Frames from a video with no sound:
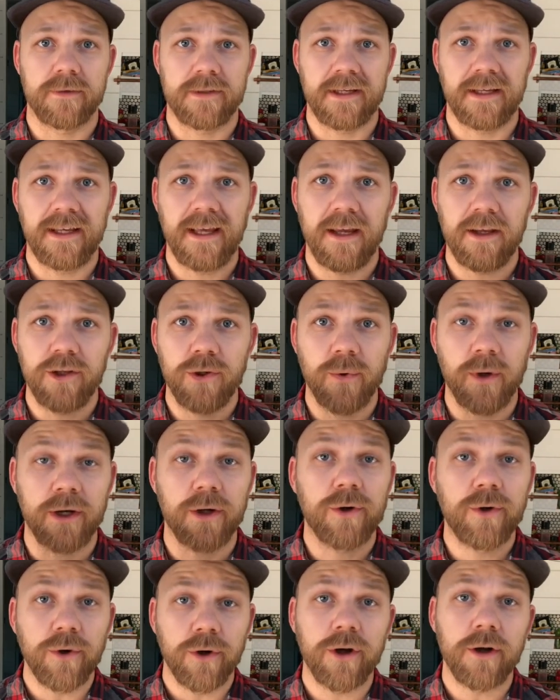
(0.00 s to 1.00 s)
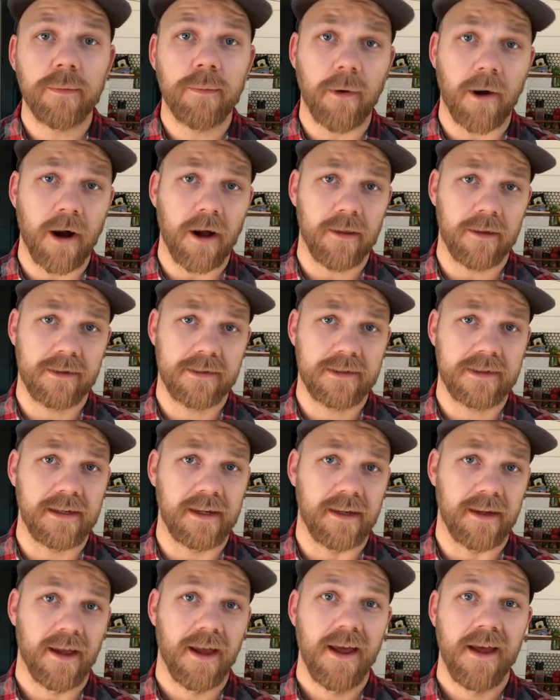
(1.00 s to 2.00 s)
to get you a good
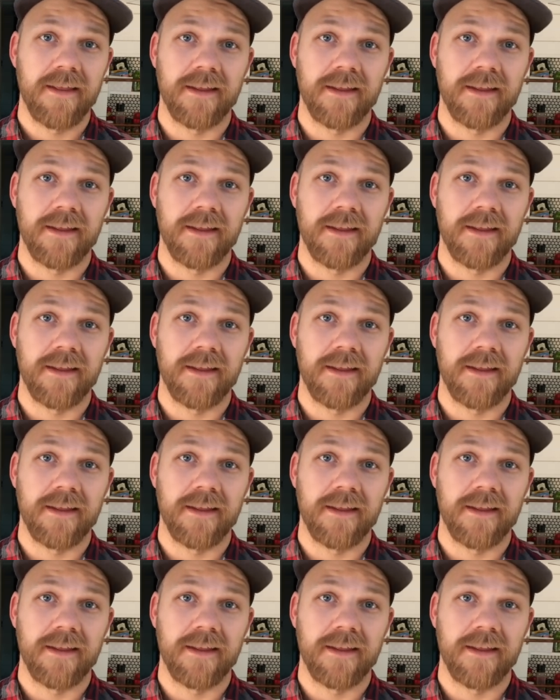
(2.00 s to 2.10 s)
policy